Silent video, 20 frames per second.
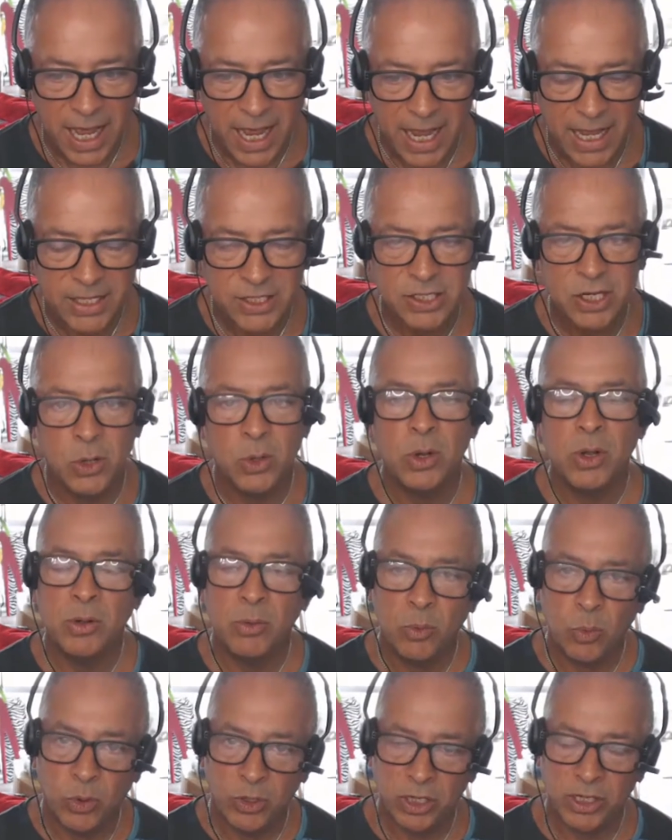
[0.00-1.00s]
And so
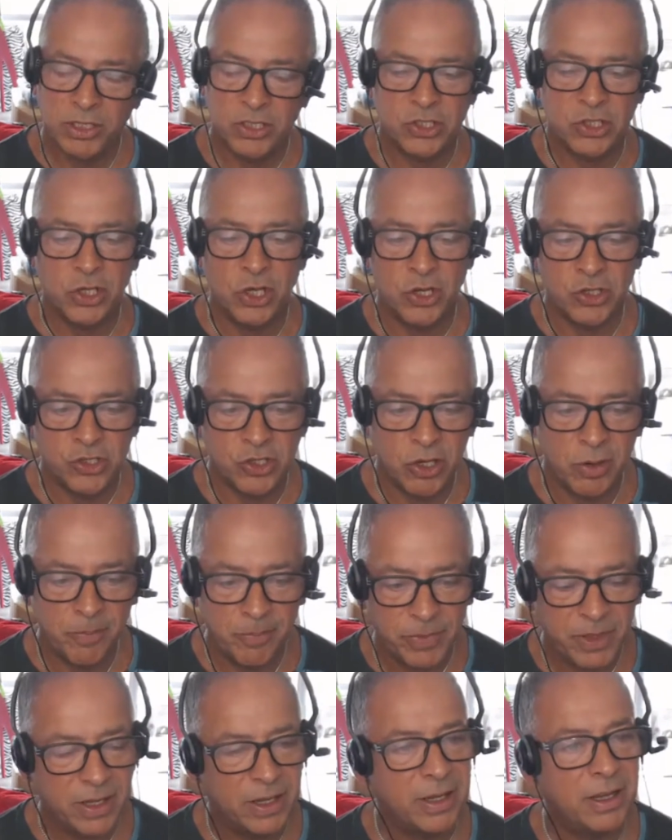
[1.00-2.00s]
when I search
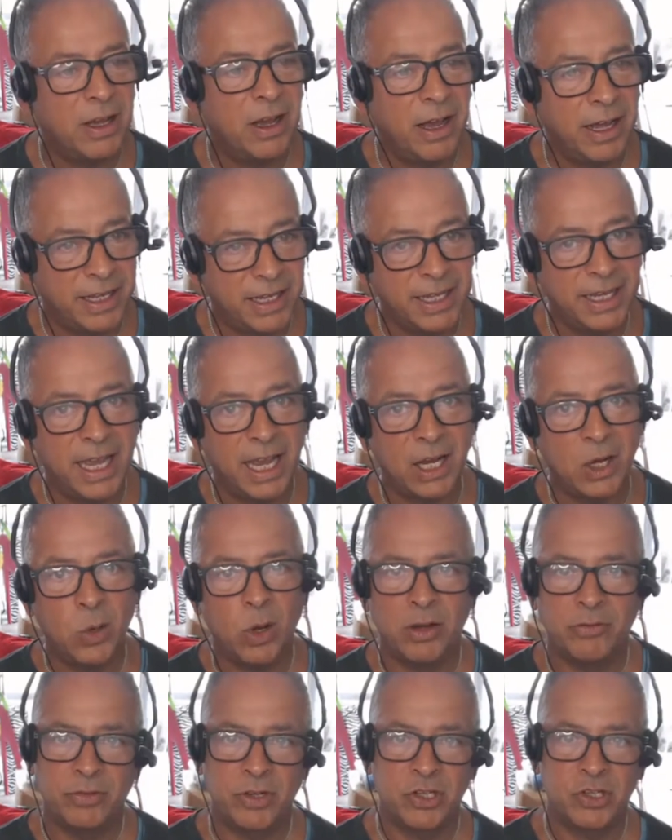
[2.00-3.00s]
them, I can get
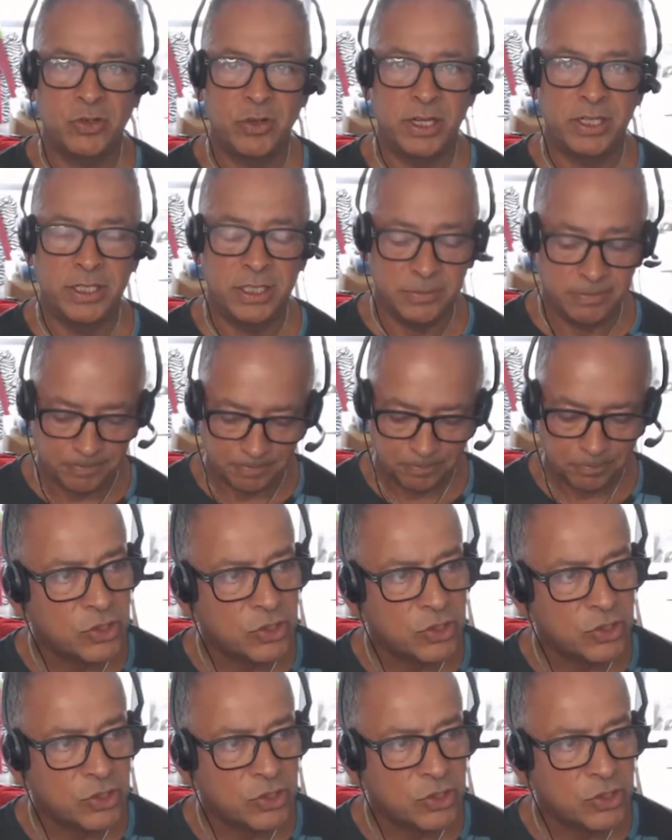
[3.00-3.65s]
quite frustrated.